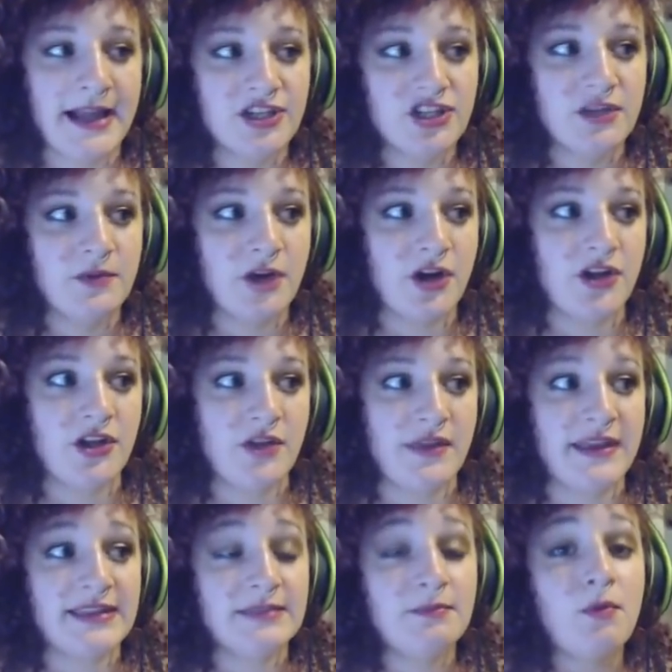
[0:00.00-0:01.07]
actually would argue
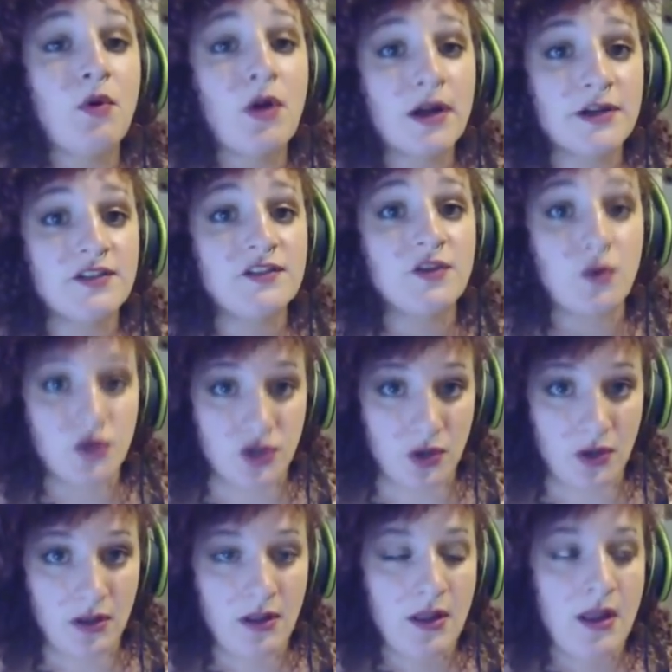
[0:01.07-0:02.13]
that it's more
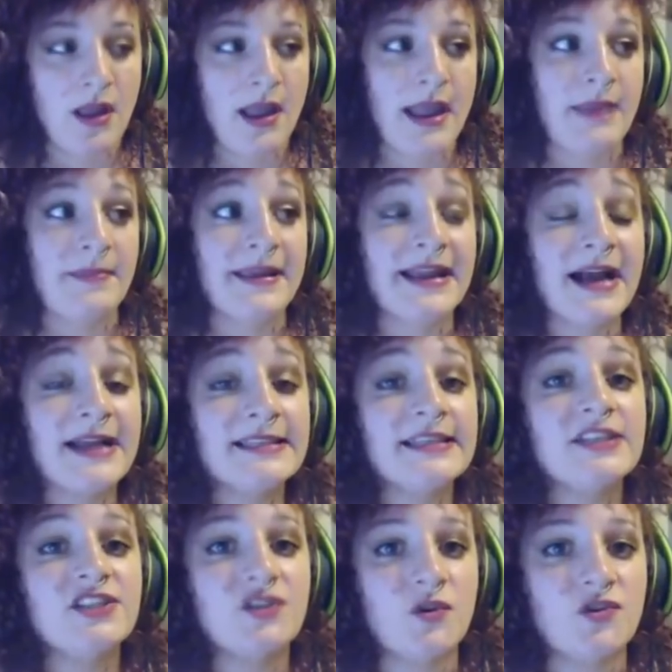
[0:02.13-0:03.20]
social and because it
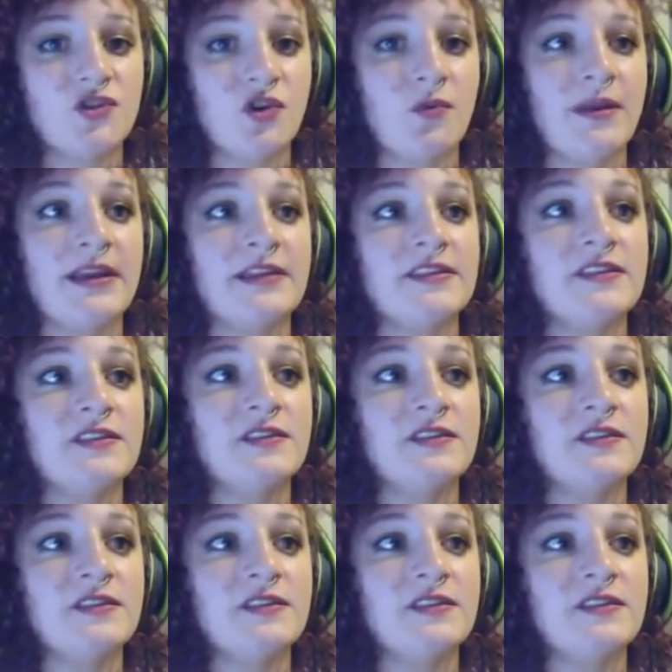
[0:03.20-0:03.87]
is social we